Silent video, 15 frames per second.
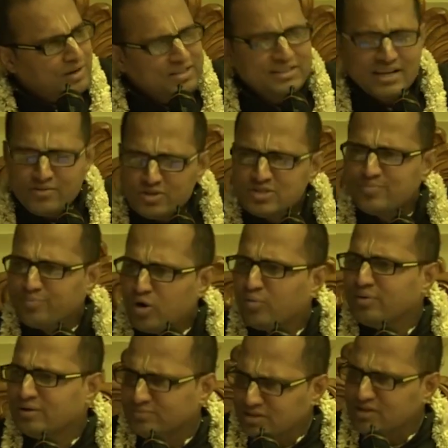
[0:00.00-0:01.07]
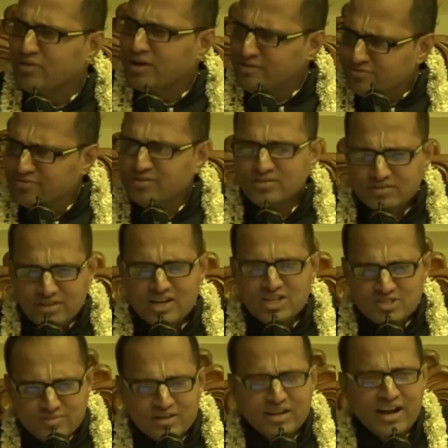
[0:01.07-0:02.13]
but there was a problem. Their wife, uh, the
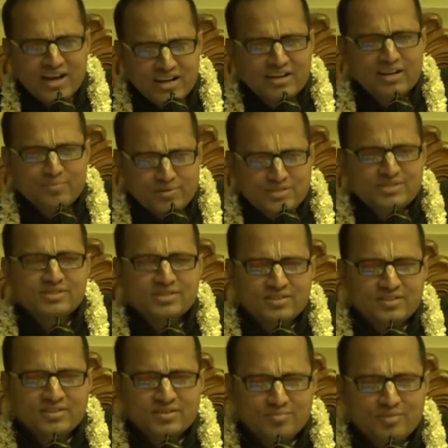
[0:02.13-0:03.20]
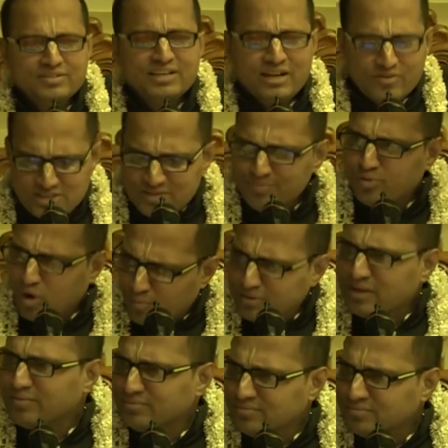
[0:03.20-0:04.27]
husband had a leprosy, but there was a
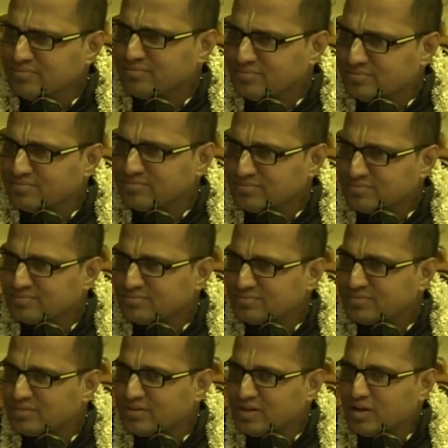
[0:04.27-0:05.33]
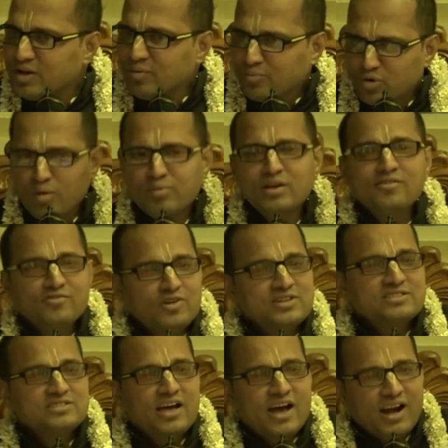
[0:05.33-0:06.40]
problem. Problem
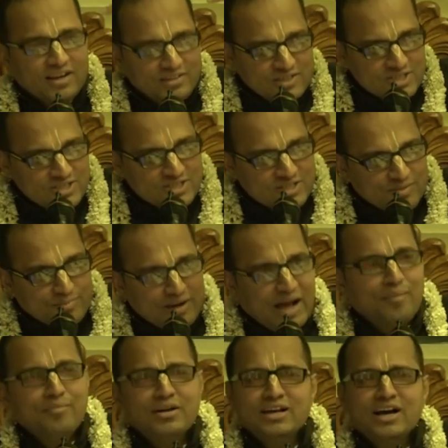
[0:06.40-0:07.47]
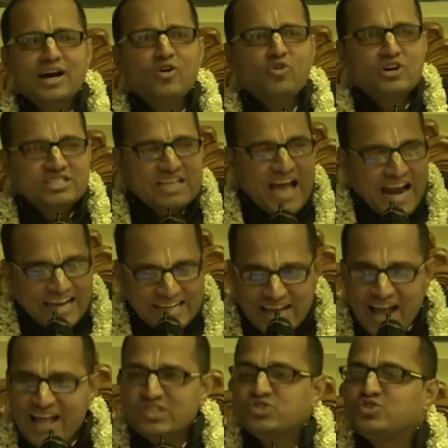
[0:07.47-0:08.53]
was that this Brahmana was
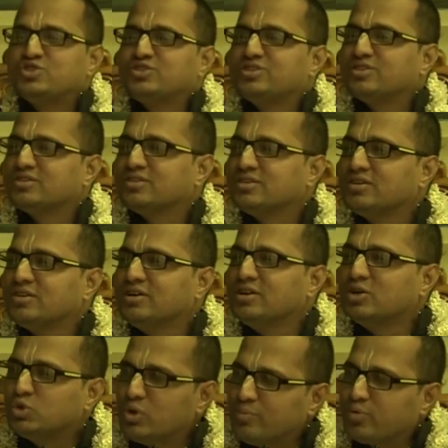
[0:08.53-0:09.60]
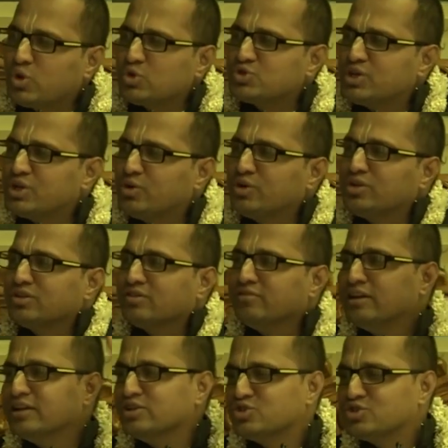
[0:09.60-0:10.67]
attached to a prostitute in the
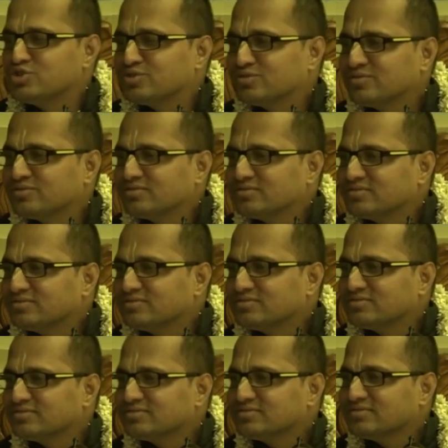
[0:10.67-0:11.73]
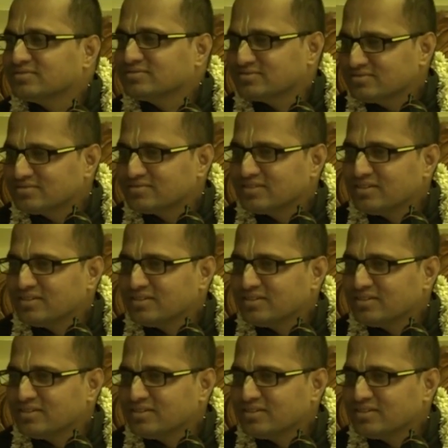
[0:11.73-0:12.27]
village. Hmm.